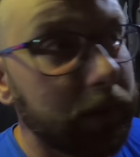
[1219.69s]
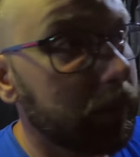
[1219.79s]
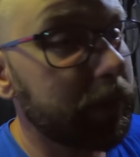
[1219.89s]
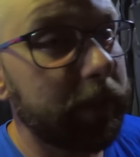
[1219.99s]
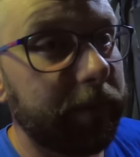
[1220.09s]
So
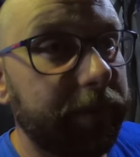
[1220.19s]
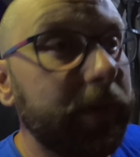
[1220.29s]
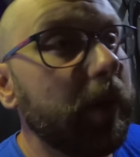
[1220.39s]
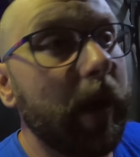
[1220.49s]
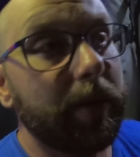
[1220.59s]
I just have a
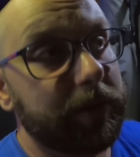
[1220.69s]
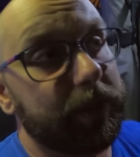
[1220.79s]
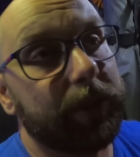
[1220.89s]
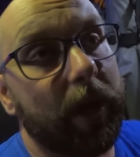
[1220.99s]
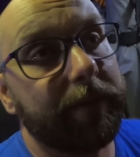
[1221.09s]
few hours
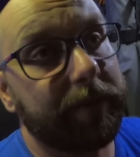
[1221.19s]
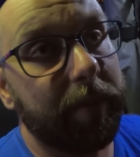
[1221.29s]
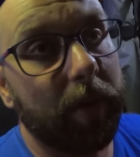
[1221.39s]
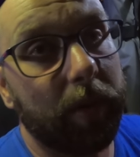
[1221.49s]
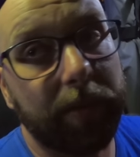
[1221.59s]
to drive
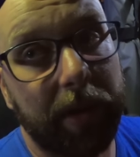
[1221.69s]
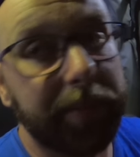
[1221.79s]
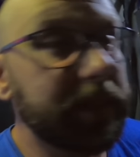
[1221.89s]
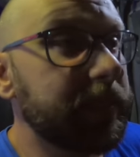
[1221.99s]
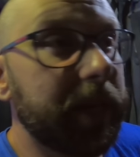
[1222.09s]
tomorrow, and then I'll
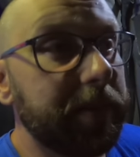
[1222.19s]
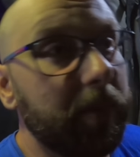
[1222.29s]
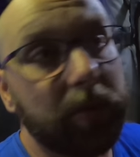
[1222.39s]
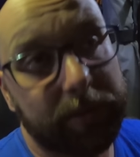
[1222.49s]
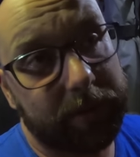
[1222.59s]
be sitting
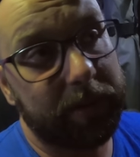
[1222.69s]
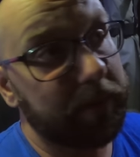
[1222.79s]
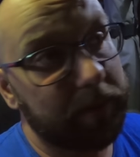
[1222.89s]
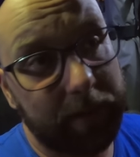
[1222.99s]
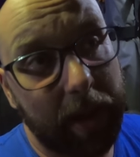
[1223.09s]
most of
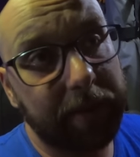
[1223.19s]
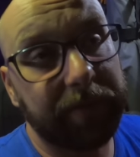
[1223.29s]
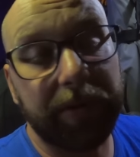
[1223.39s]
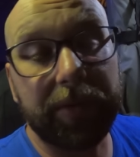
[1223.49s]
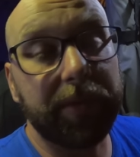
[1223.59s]
the
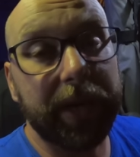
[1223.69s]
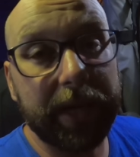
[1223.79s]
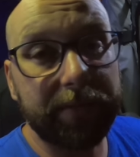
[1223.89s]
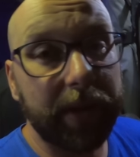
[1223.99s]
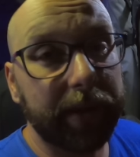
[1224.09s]
afternoon and
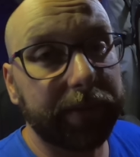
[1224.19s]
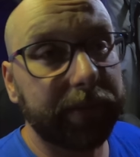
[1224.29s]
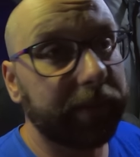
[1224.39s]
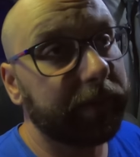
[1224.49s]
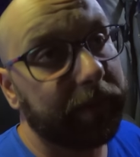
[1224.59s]
evening, so...